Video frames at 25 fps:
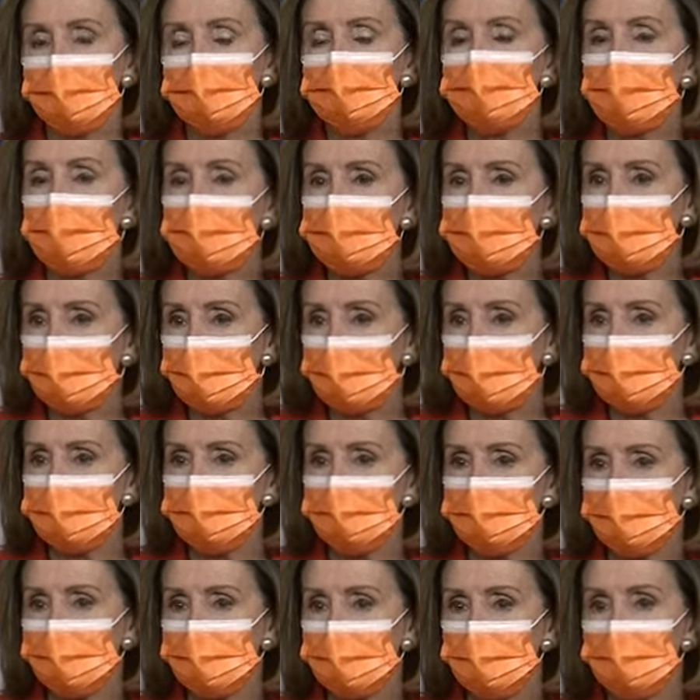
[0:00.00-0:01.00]
by
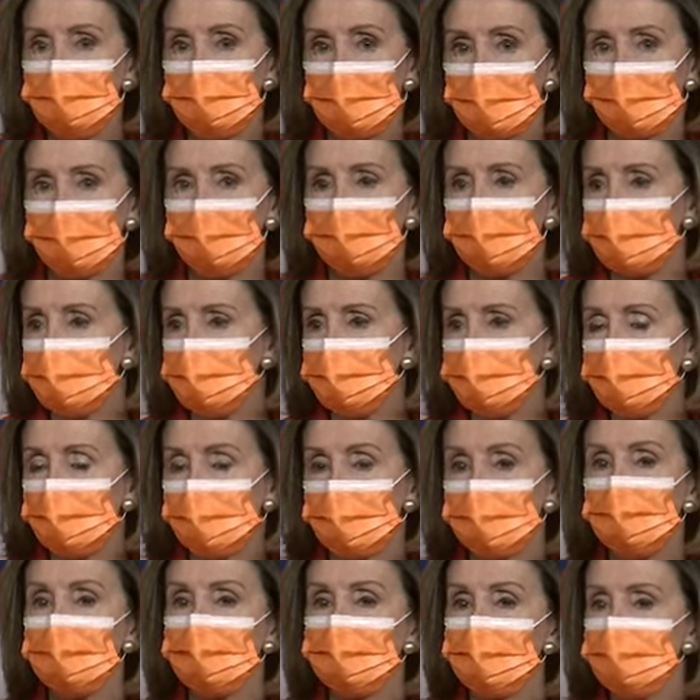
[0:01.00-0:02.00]
passing the background
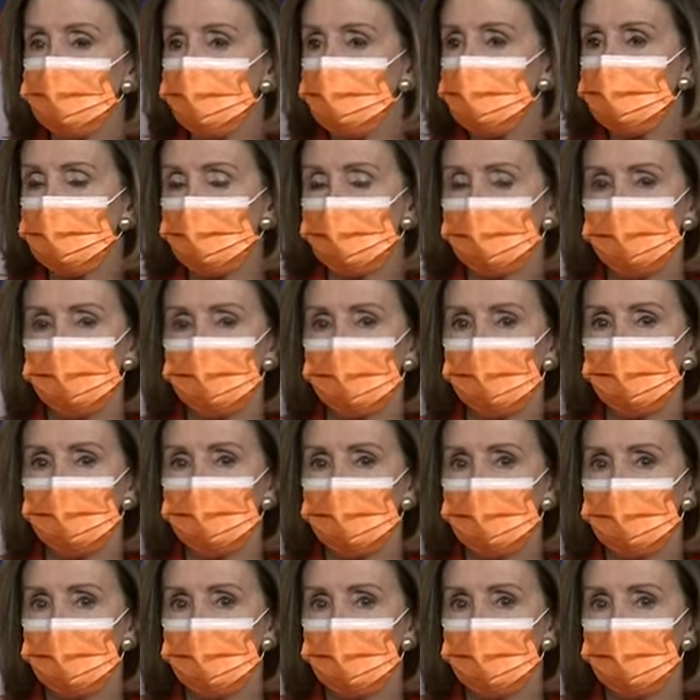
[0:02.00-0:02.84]
check legislation.